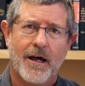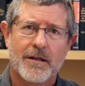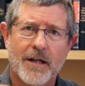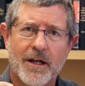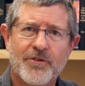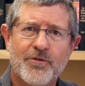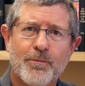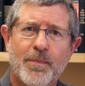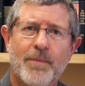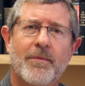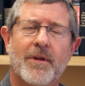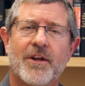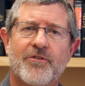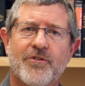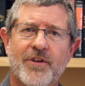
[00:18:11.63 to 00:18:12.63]

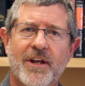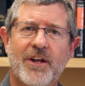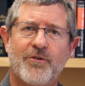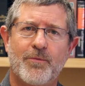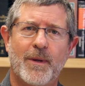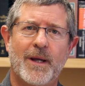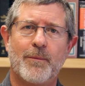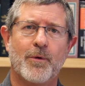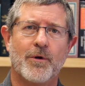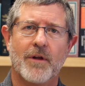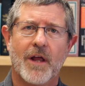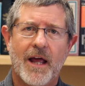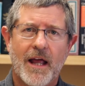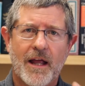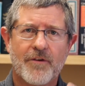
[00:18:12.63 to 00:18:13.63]
Let's teach people
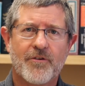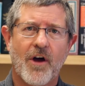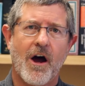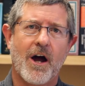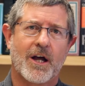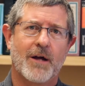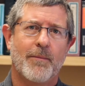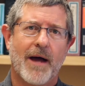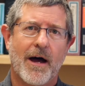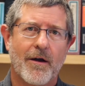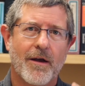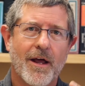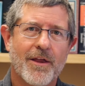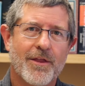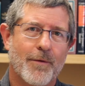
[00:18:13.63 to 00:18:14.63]
and talk
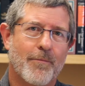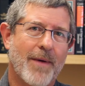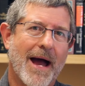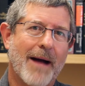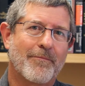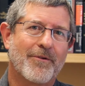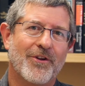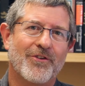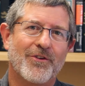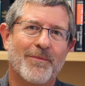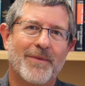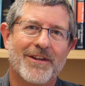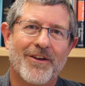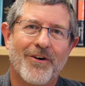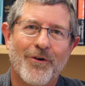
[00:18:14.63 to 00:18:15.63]
about the baptism
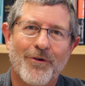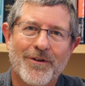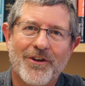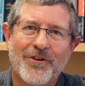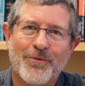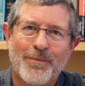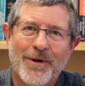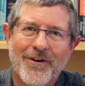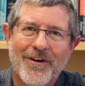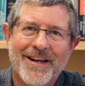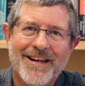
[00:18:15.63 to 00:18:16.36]
in the Holy Spirit.